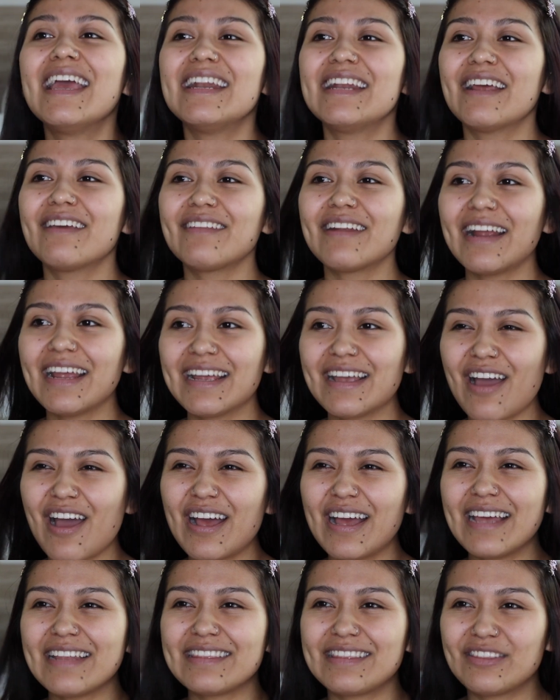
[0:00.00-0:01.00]
Now that I
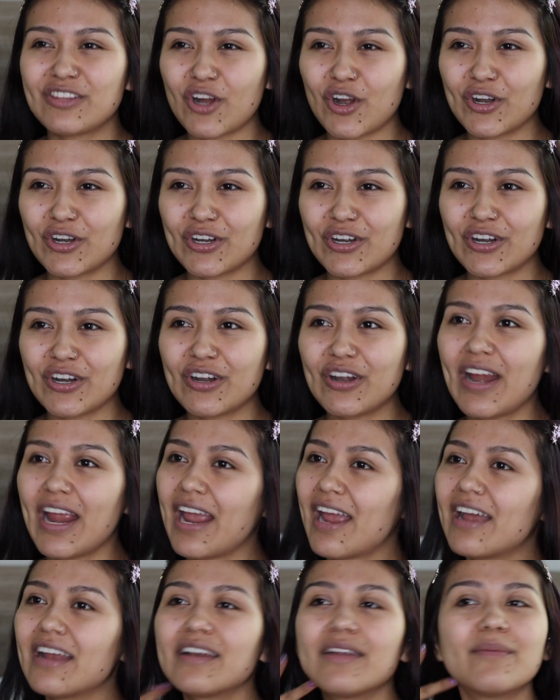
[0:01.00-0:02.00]
got darker
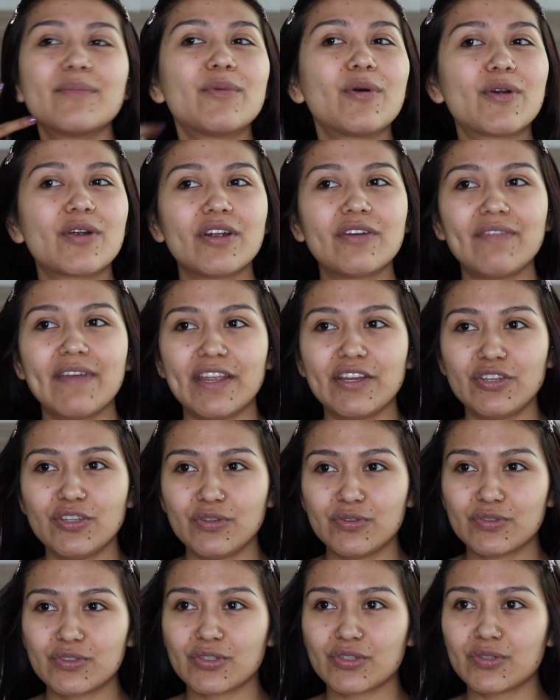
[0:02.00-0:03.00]
and more of a
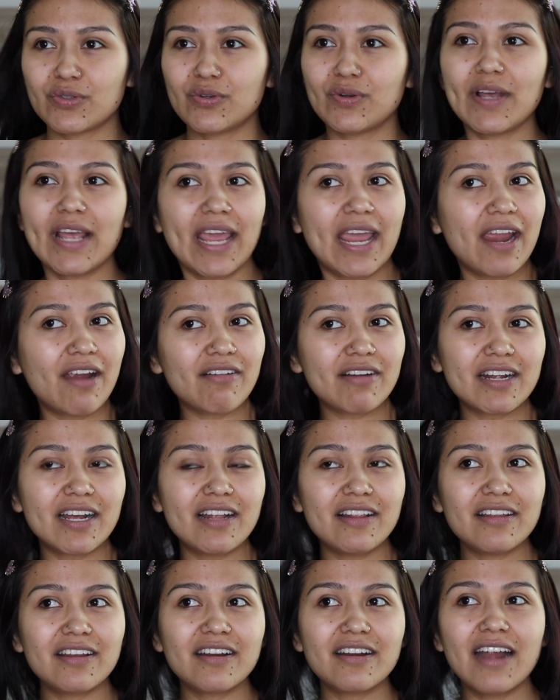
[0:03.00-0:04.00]
neutral hair
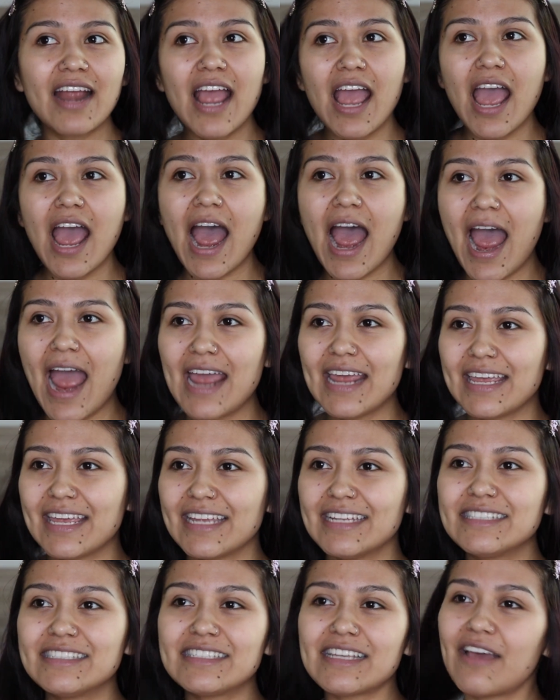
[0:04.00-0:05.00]
color, I
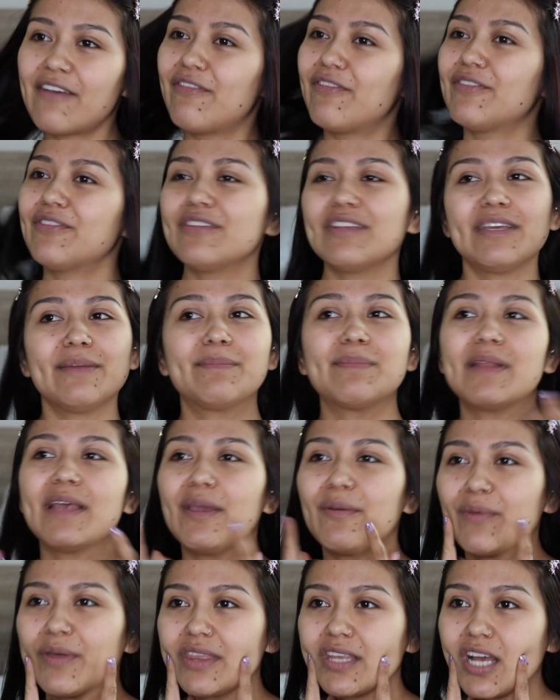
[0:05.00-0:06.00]
can definitely
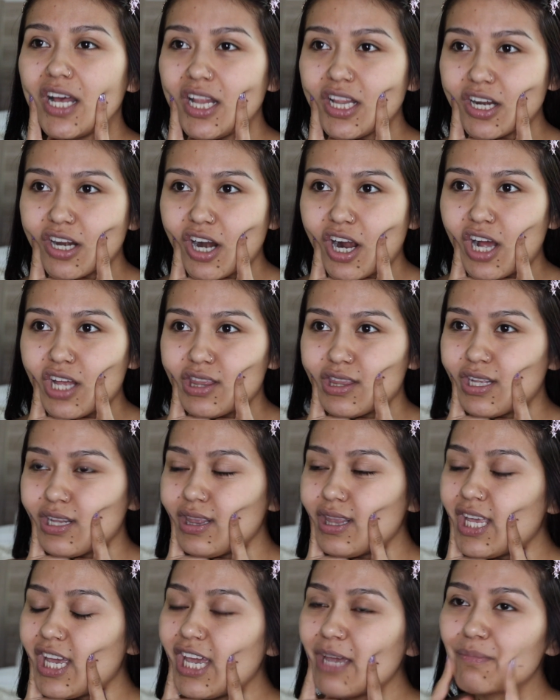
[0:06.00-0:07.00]
play with color on the
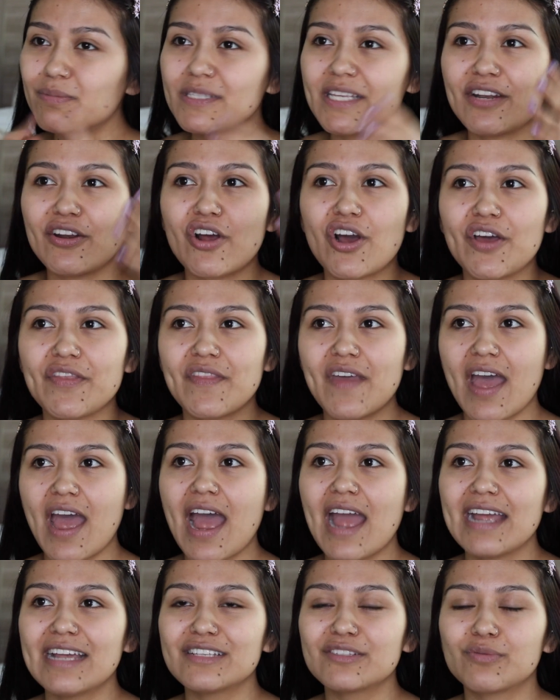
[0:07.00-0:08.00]
lips and on the
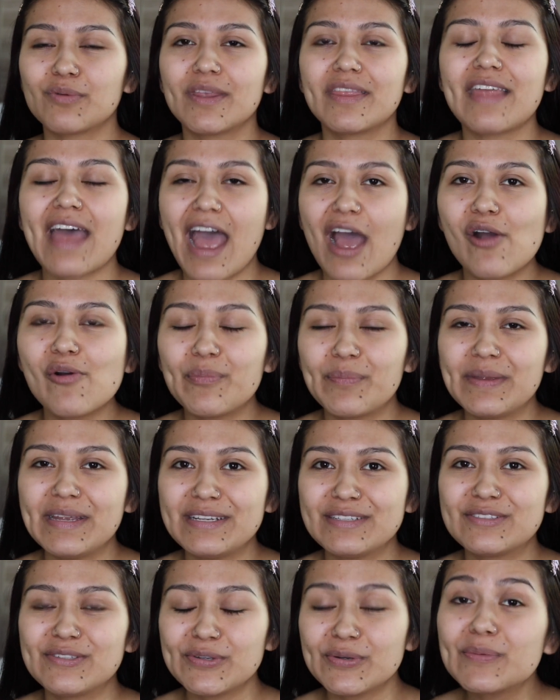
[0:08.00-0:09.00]
eyes without
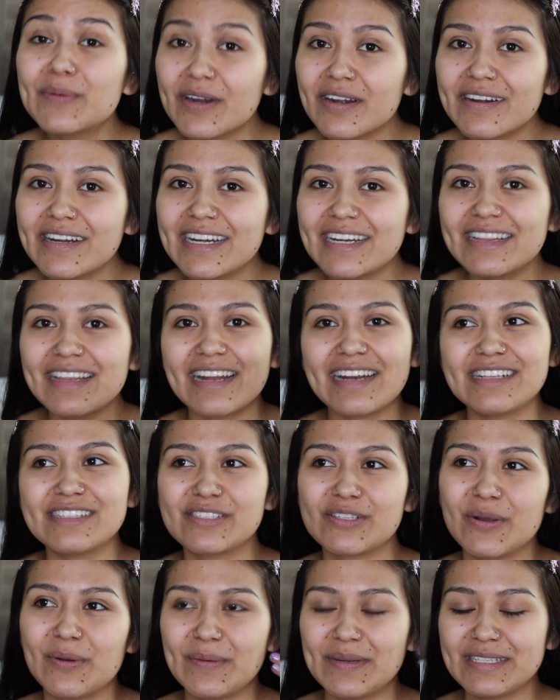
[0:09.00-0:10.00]
being too worried that
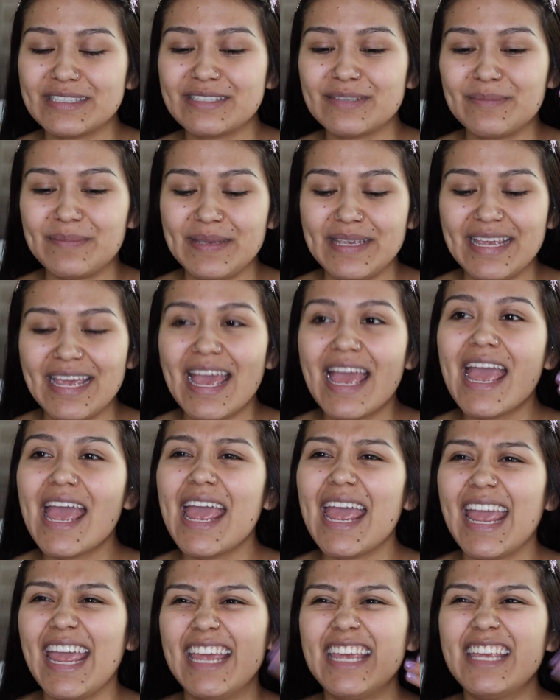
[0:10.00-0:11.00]
it's going to be
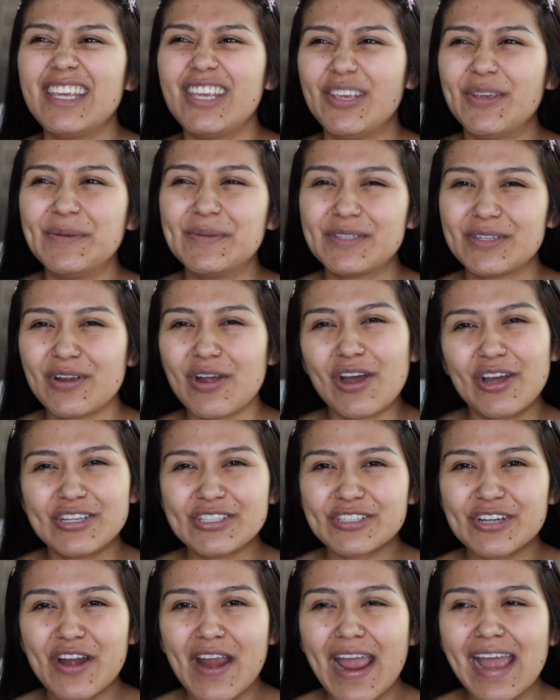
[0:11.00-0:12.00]
a huge
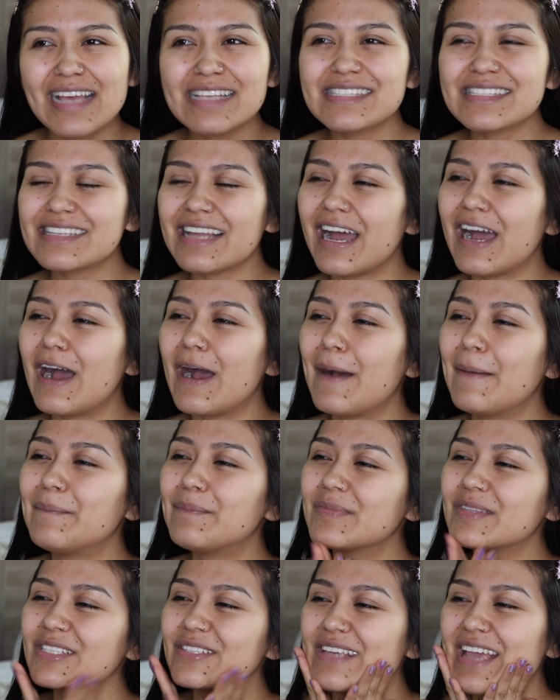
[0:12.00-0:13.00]
contrast.
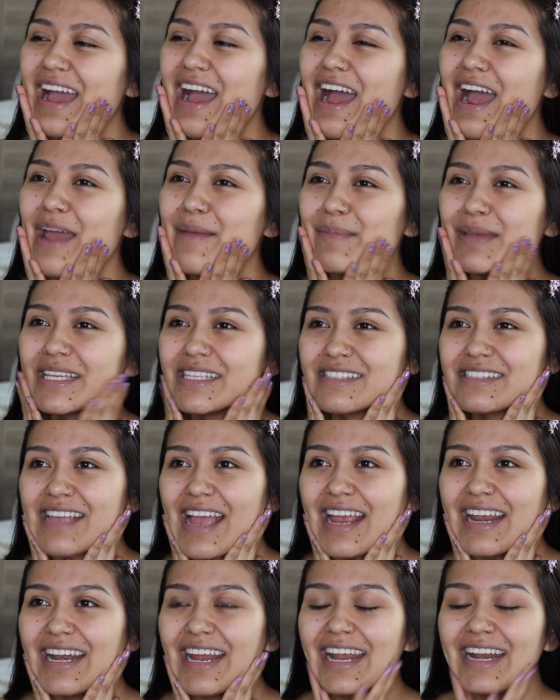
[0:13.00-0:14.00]
So yeah, I'm
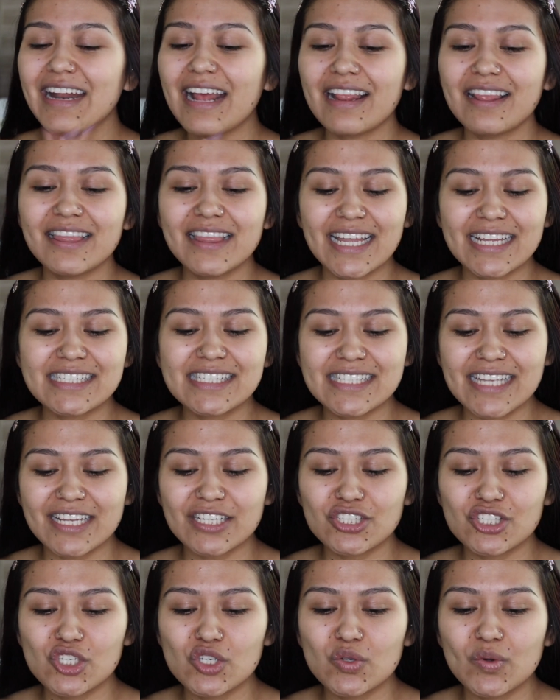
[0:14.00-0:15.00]
excited. Let's
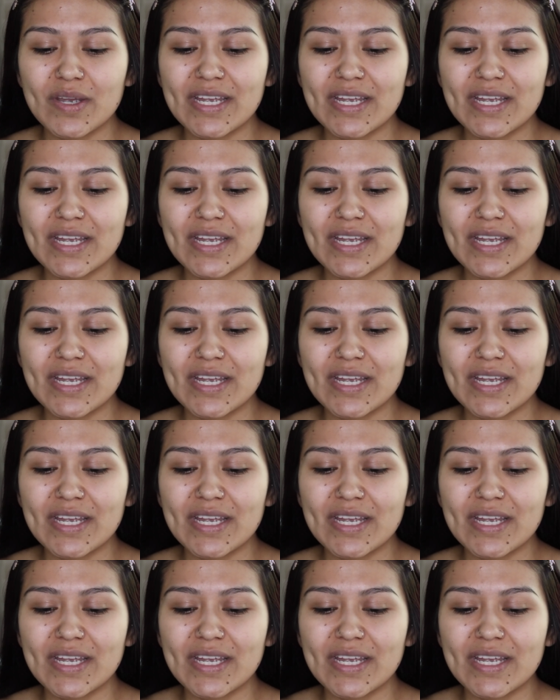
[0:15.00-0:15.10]
get to